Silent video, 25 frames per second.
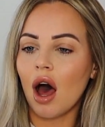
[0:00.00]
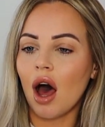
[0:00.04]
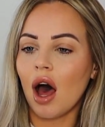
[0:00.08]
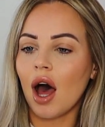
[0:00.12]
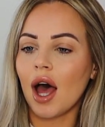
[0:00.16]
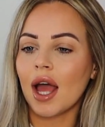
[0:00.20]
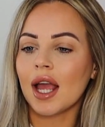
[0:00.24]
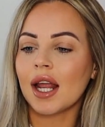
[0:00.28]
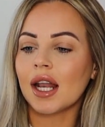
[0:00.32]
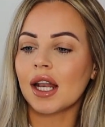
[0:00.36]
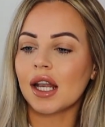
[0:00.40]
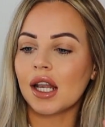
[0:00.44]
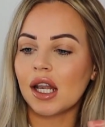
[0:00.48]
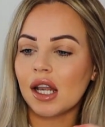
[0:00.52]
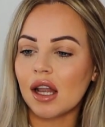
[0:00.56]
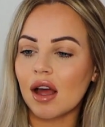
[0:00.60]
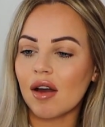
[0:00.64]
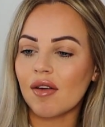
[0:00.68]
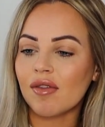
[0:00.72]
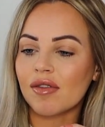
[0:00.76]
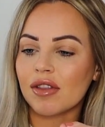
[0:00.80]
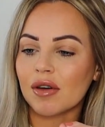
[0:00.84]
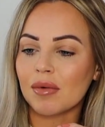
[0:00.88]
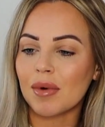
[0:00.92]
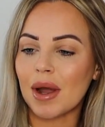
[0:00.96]
I
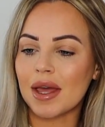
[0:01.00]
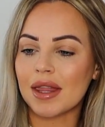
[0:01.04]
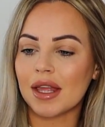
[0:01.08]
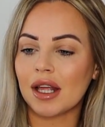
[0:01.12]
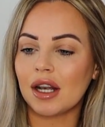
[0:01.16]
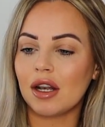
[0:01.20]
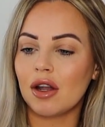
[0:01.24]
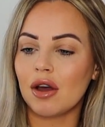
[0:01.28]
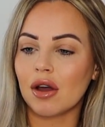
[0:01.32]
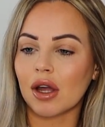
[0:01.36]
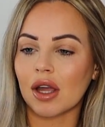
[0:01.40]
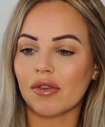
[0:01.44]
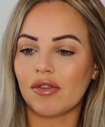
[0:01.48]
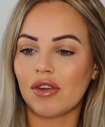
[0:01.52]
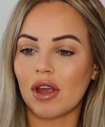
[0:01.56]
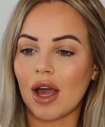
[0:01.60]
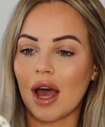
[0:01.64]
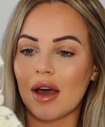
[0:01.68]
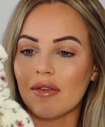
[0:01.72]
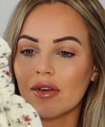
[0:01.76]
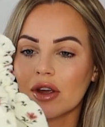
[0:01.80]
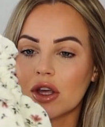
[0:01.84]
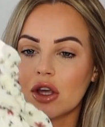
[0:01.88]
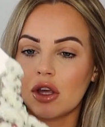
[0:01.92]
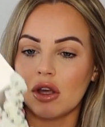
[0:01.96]
love the way they look if you
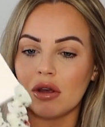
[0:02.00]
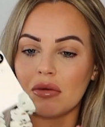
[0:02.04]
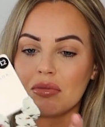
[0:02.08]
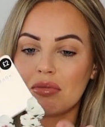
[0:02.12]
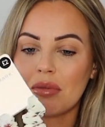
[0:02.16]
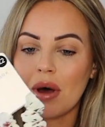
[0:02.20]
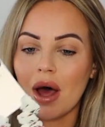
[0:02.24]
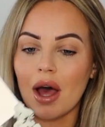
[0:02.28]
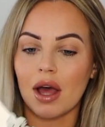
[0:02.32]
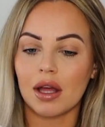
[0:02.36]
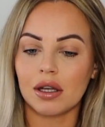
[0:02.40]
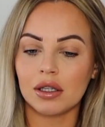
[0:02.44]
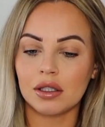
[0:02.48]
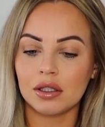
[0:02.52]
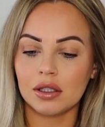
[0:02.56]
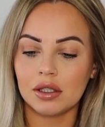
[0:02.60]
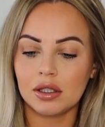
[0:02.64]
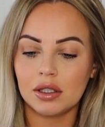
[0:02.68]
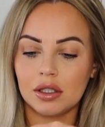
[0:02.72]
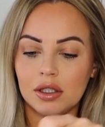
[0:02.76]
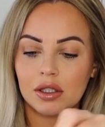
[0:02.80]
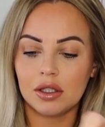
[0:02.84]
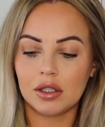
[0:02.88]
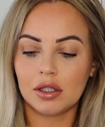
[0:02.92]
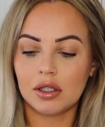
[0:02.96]
have a cute bun
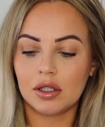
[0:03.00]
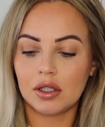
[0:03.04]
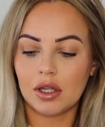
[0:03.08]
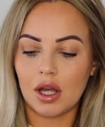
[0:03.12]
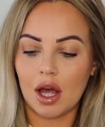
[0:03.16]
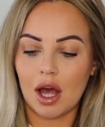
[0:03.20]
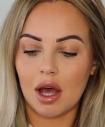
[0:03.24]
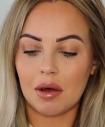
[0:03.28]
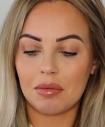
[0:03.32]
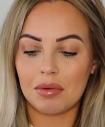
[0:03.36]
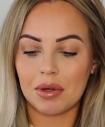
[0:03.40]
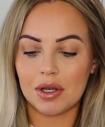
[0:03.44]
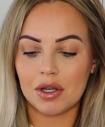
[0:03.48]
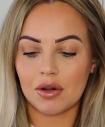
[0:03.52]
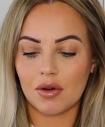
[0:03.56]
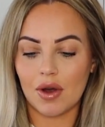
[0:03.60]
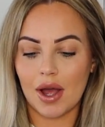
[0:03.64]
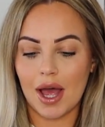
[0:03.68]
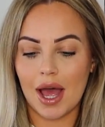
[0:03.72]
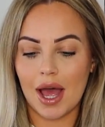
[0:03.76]
up in your